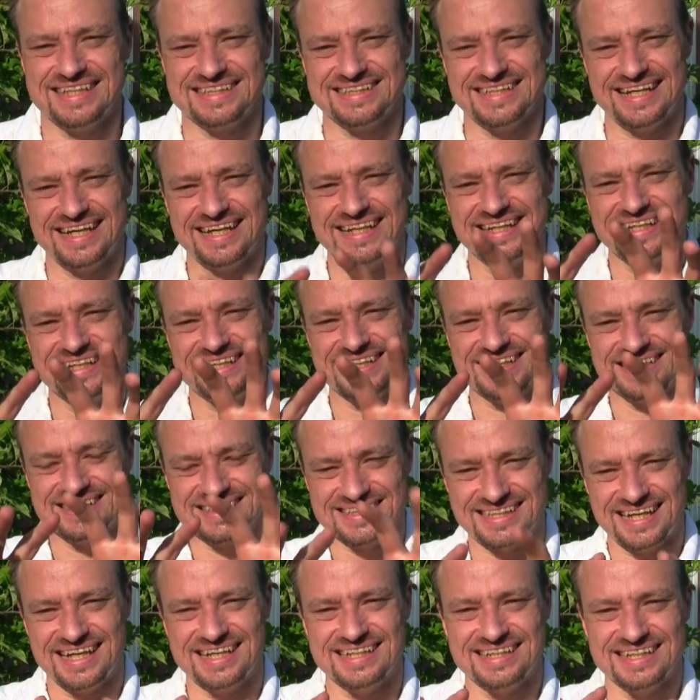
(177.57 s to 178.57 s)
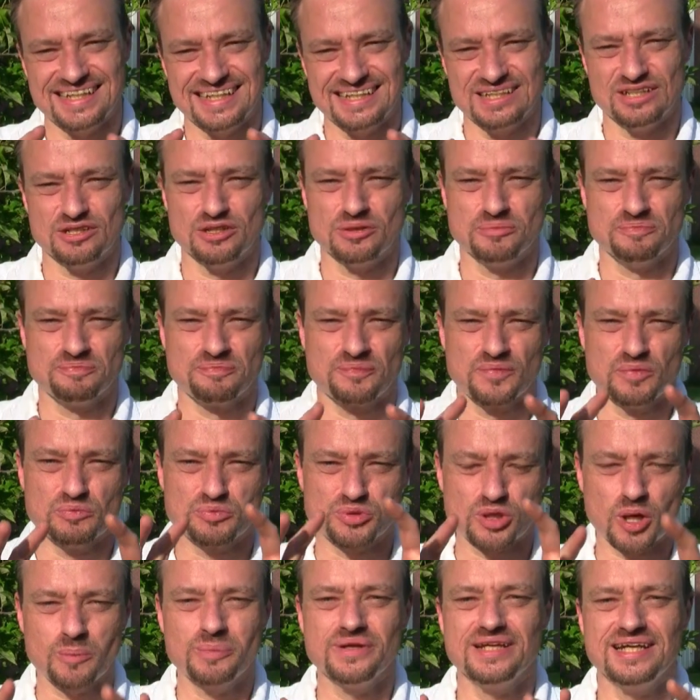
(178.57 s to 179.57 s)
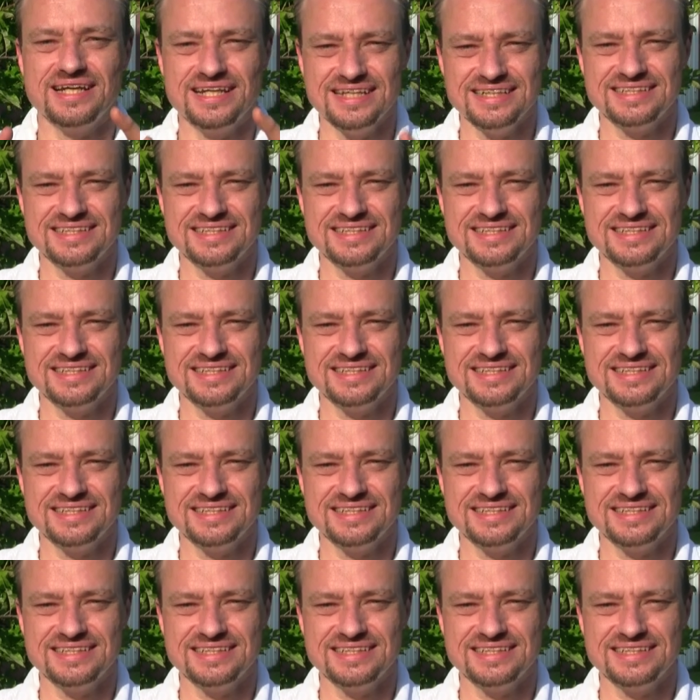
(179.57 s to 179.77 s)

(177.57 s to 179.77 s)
then that um, probably